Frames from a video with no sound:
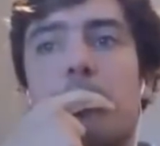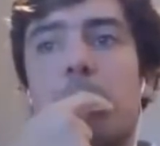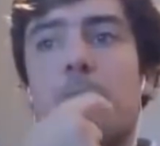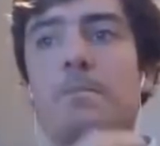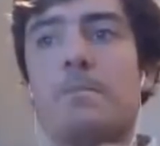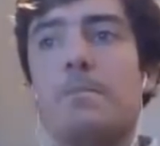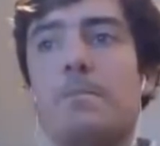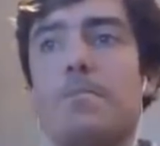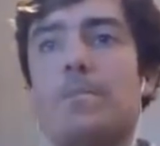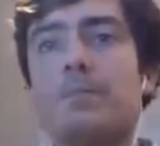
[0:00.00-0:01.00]

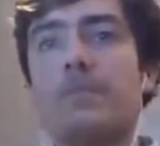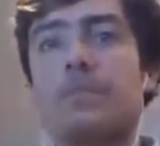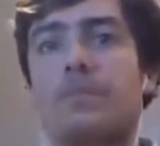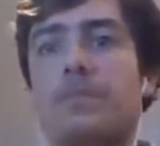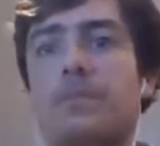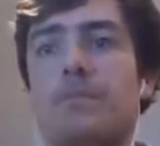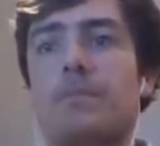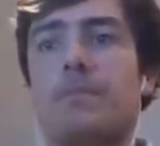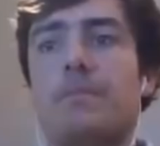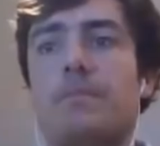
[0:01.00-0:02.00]

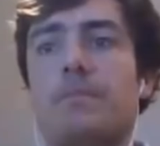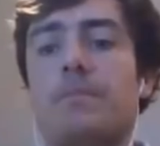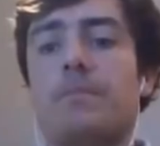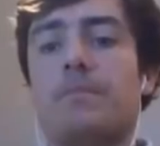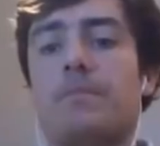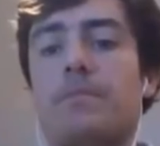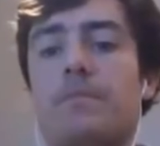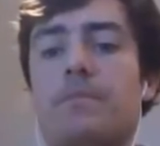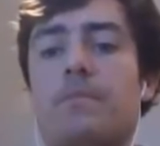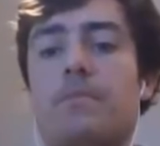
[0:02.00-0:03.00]

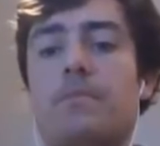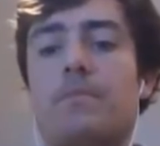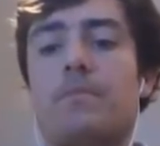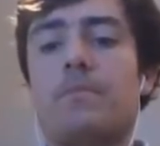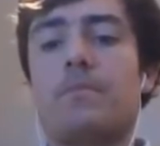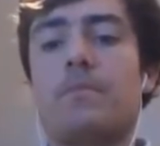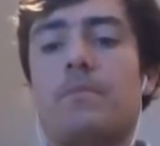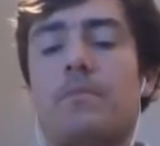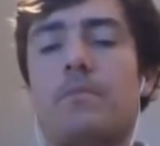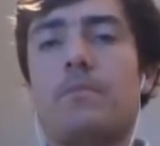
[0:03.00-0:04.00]

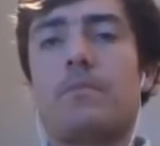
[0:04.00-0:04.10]
No words are spoken by the person on screen.